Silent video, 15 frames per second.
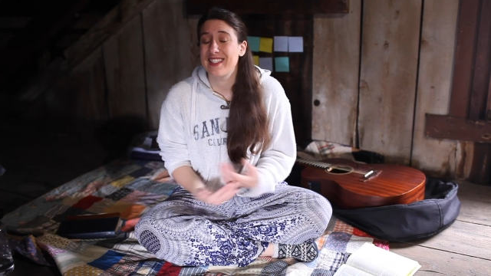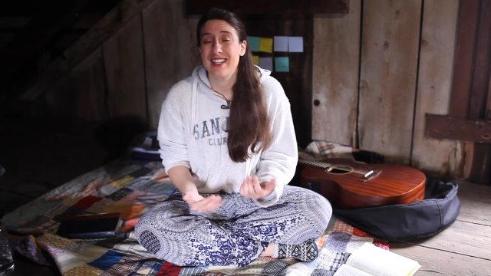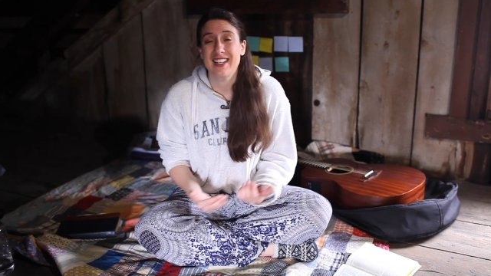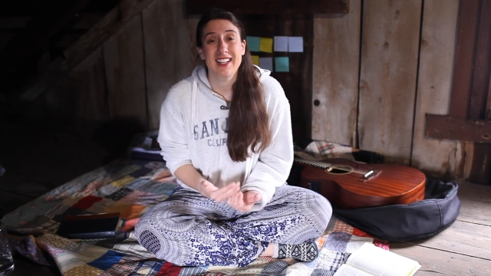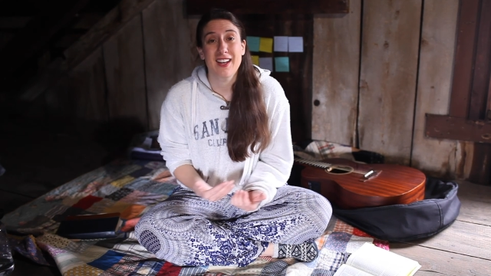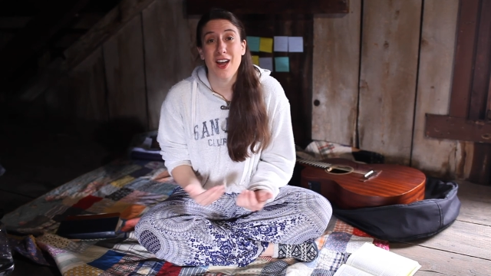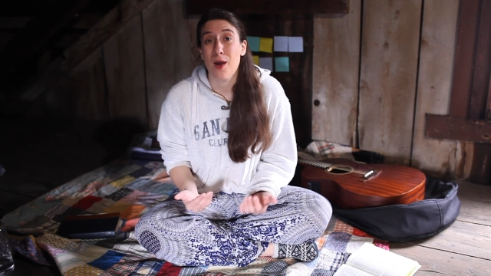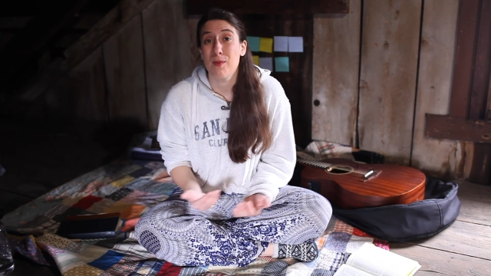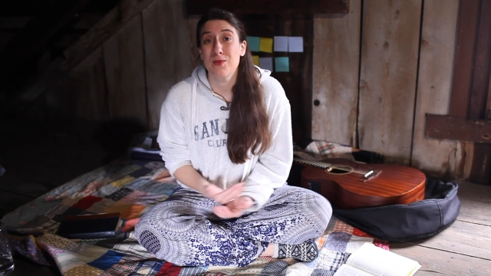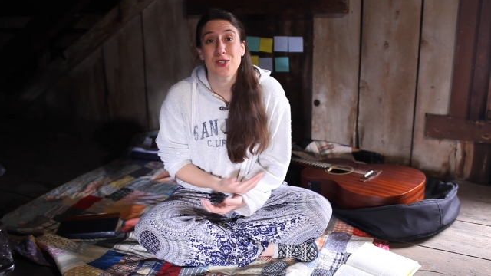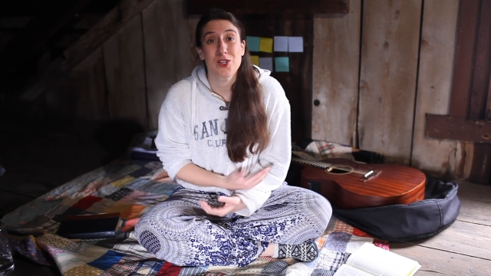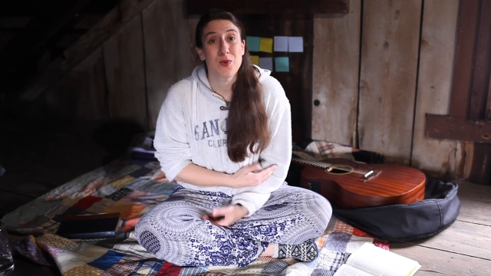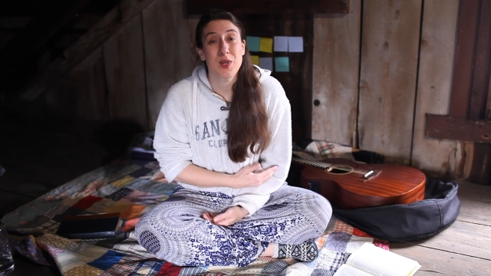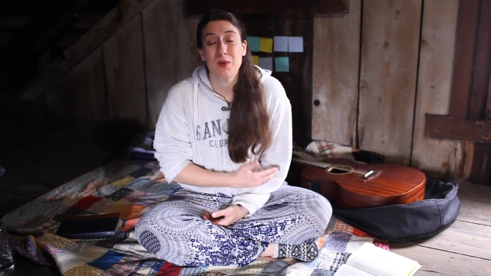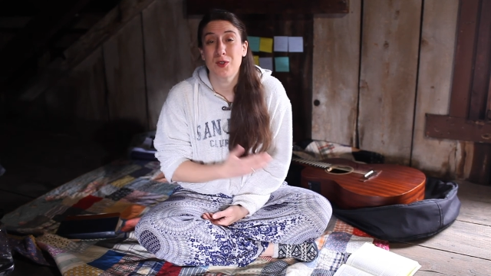didn't come
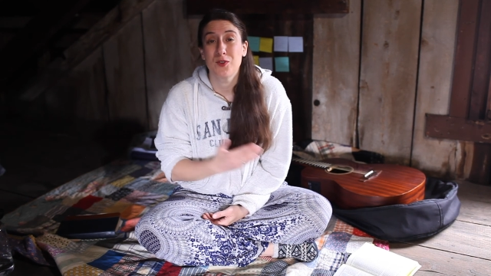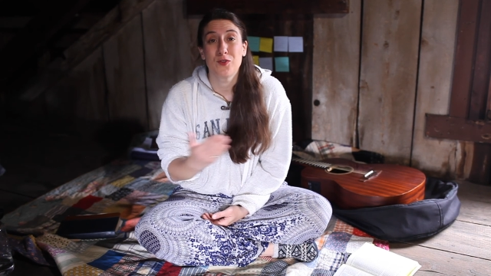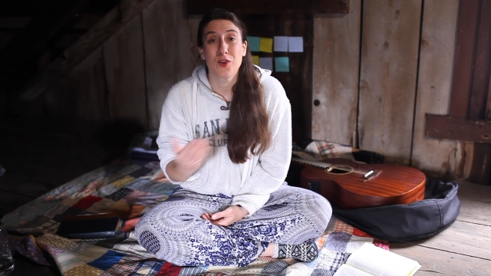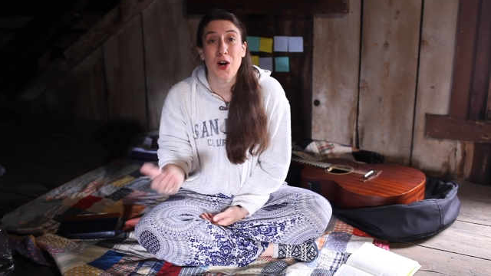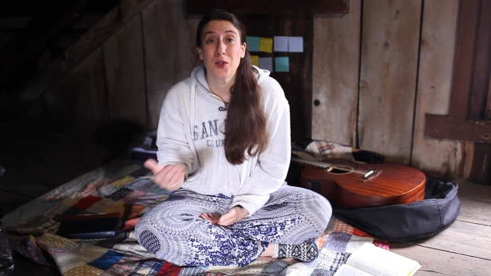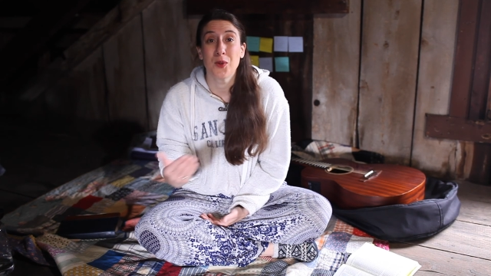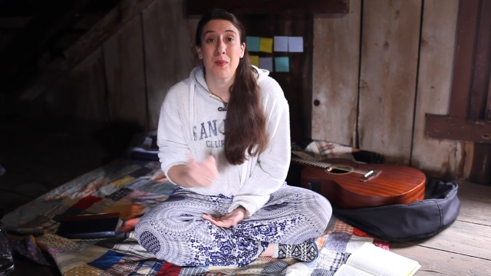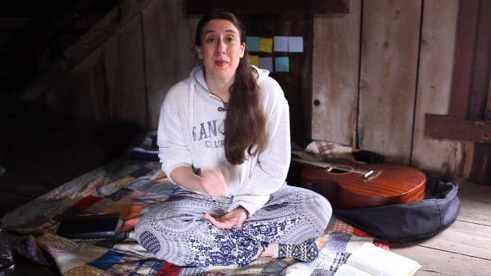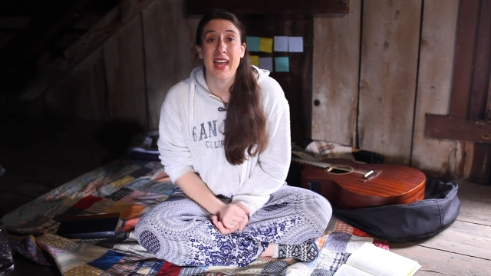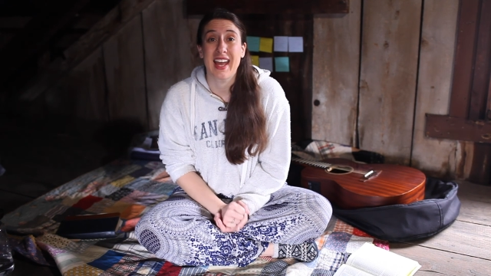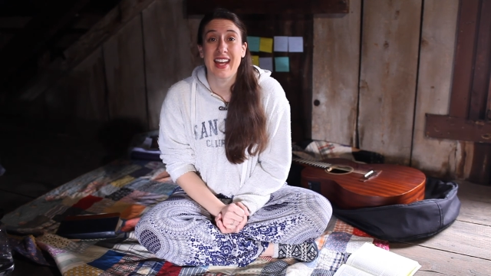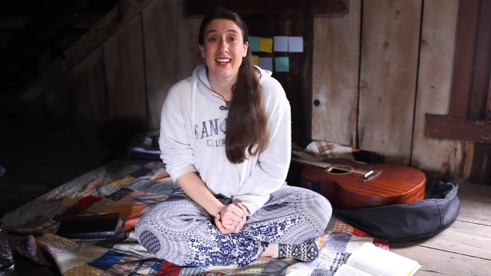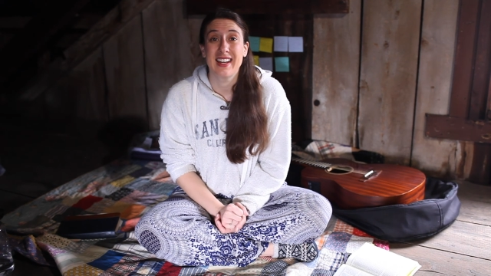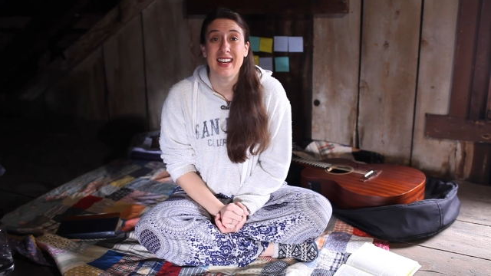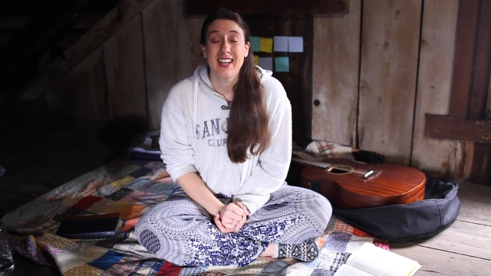so we would follow
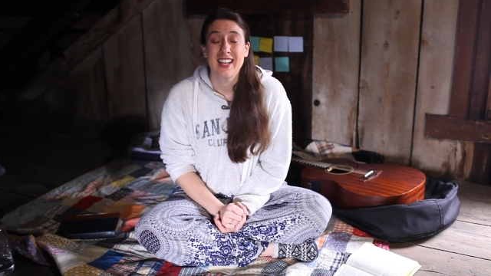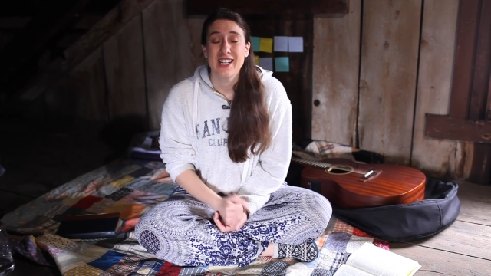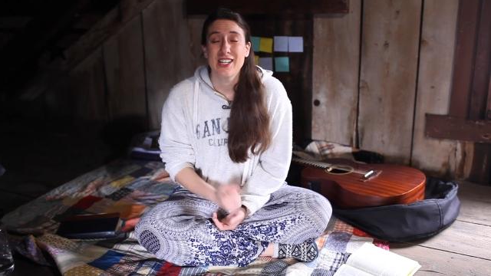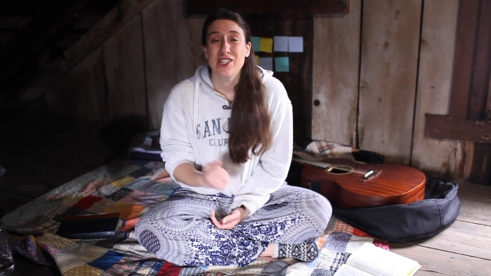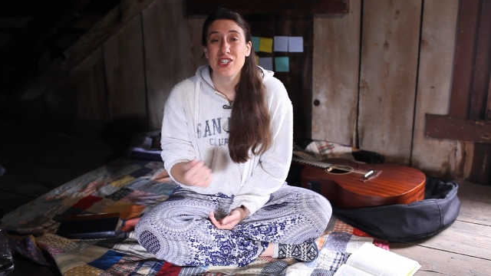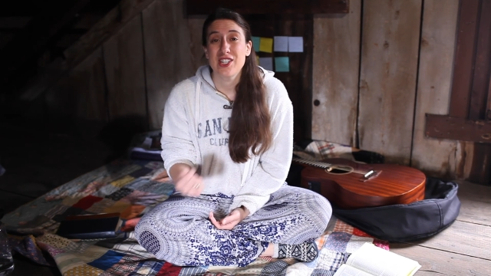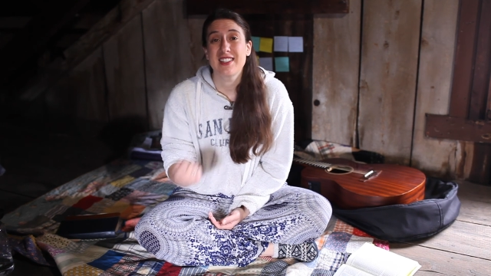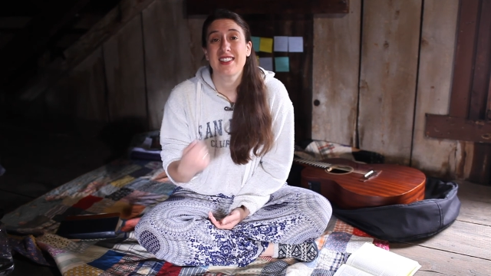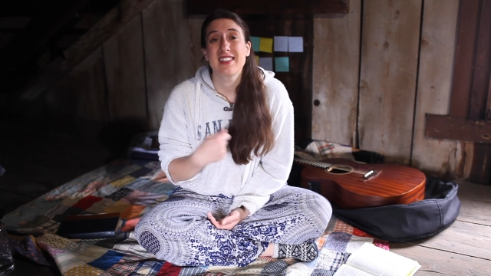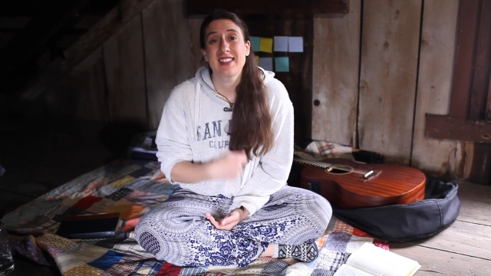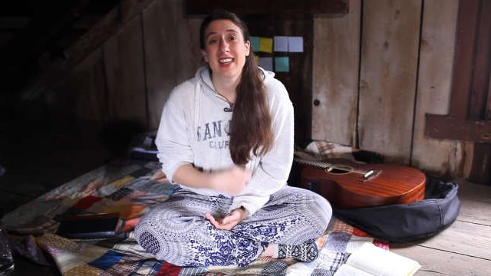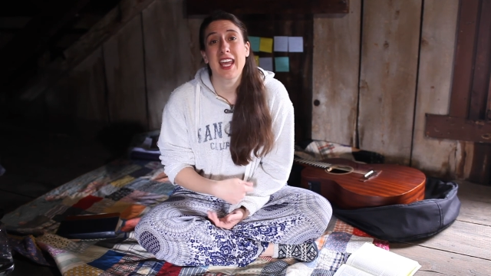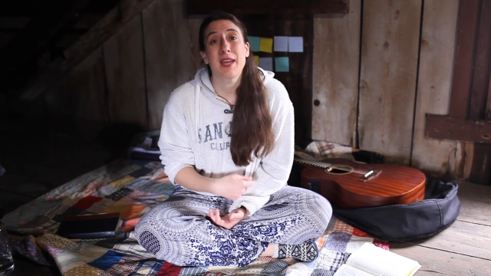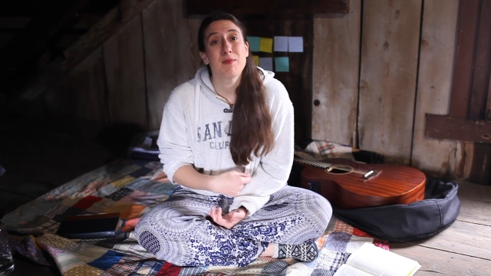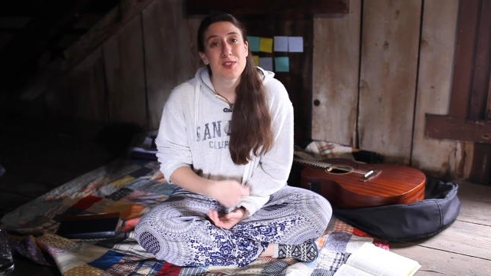man. Jesus
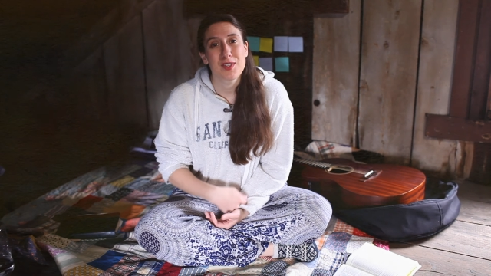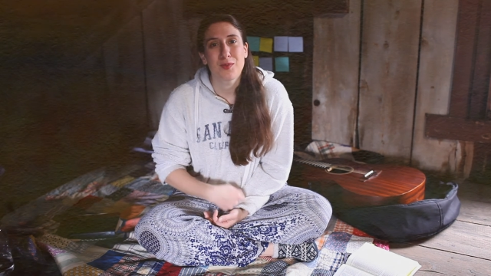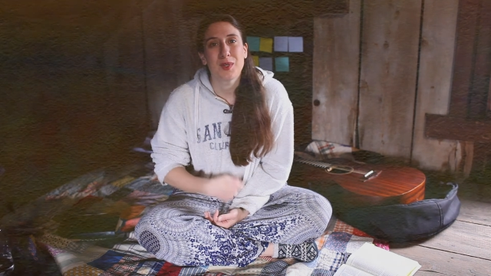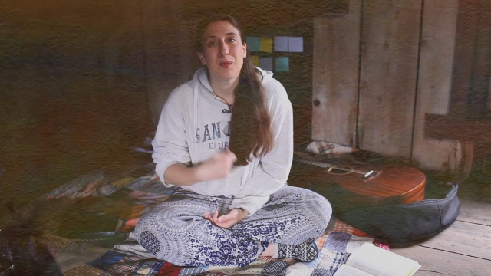came so we